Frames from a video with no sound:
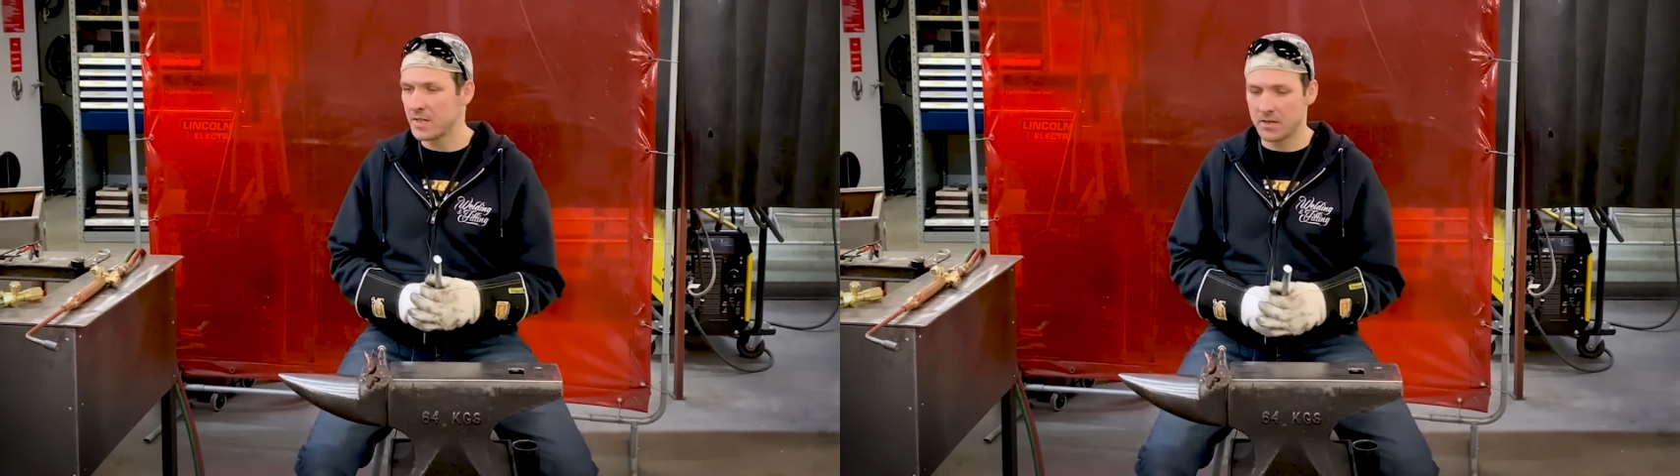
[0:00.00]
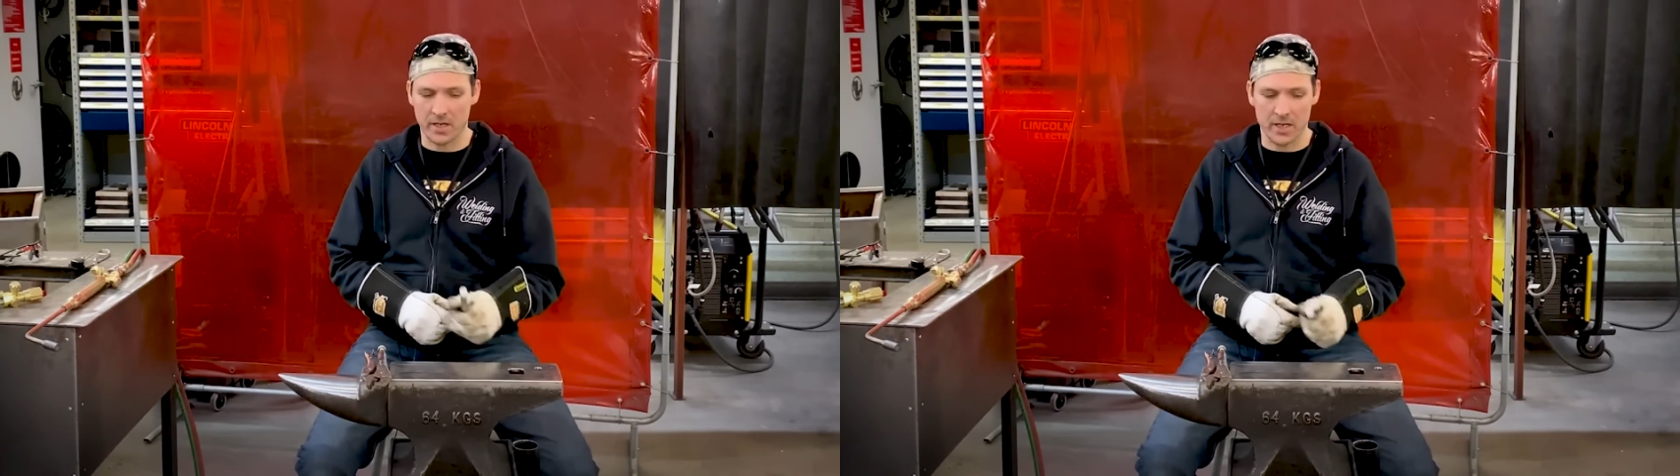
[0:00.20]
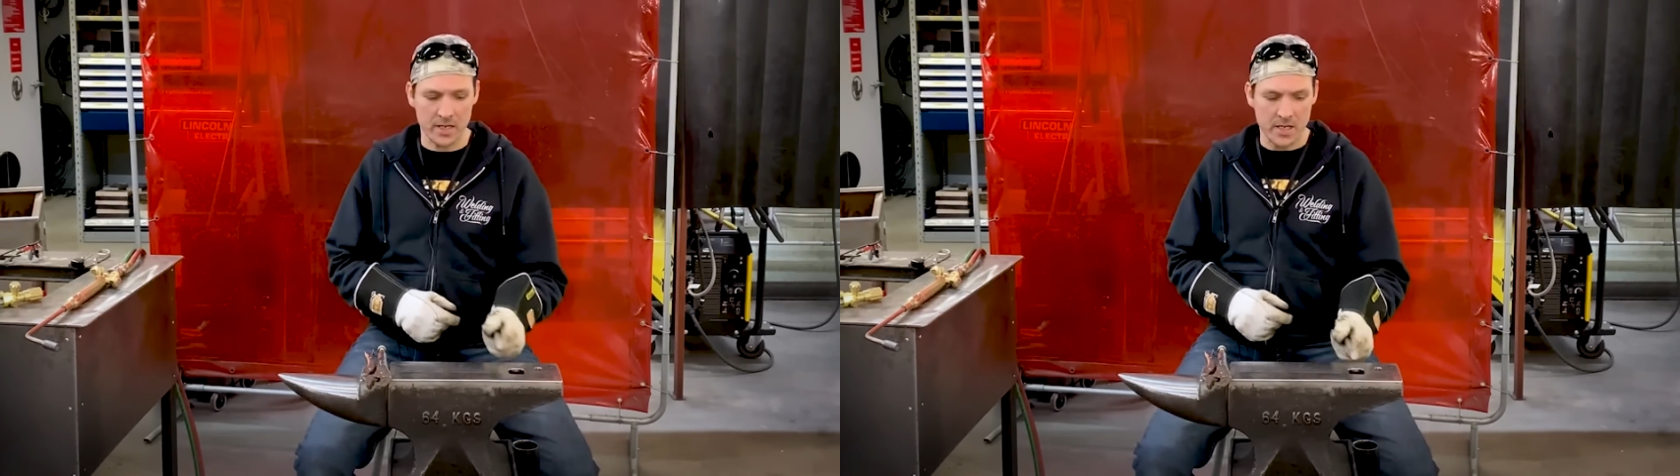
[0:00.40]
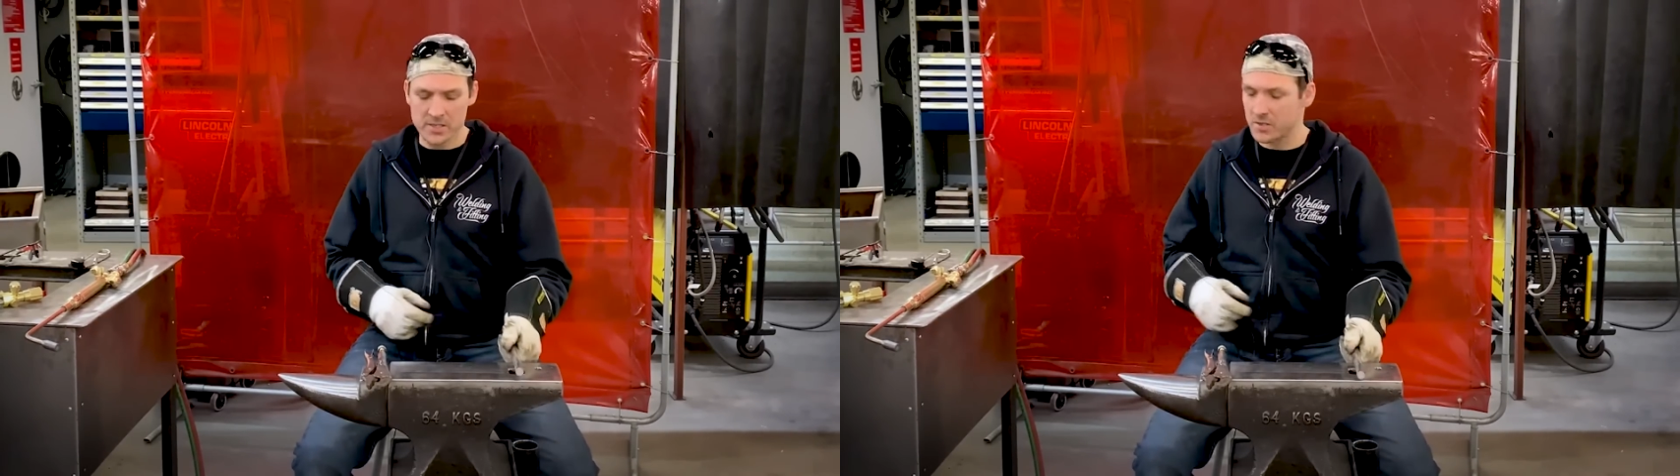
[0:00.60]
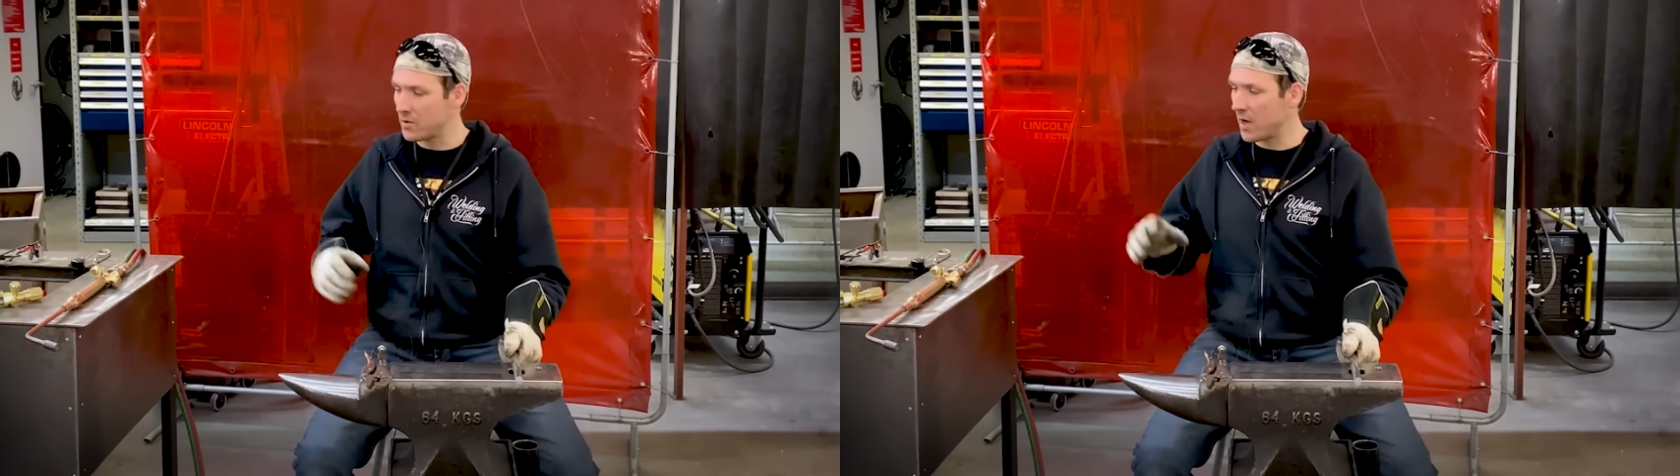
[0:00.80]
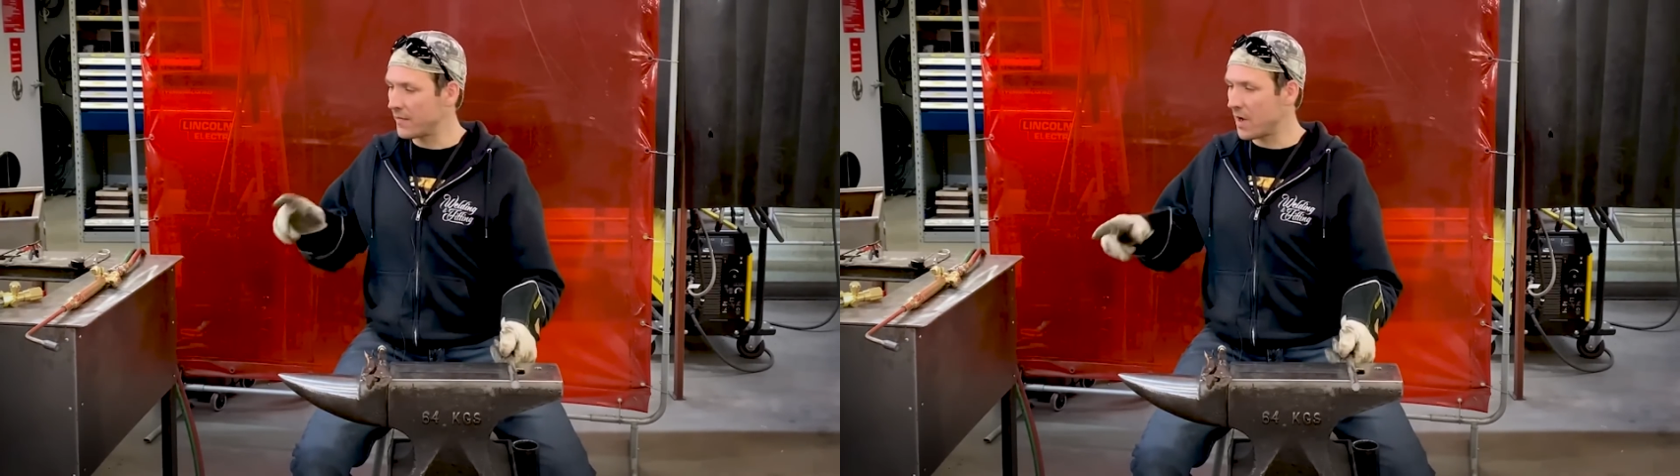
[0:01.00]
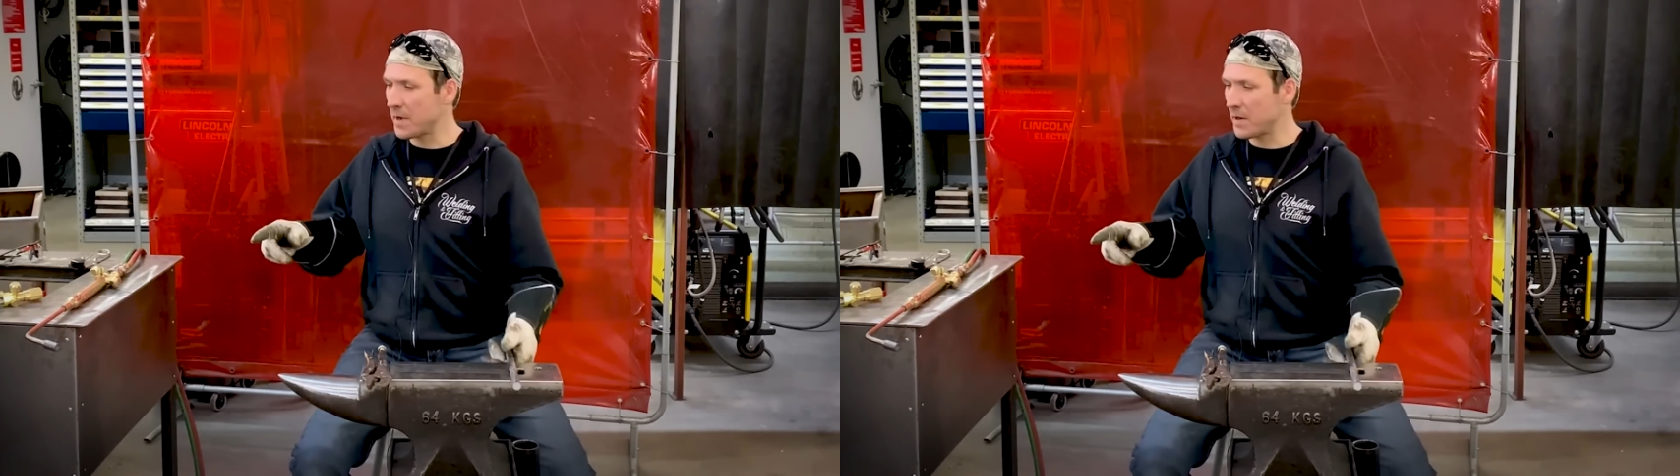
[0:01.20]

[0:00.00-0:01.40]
Okay, so I've got my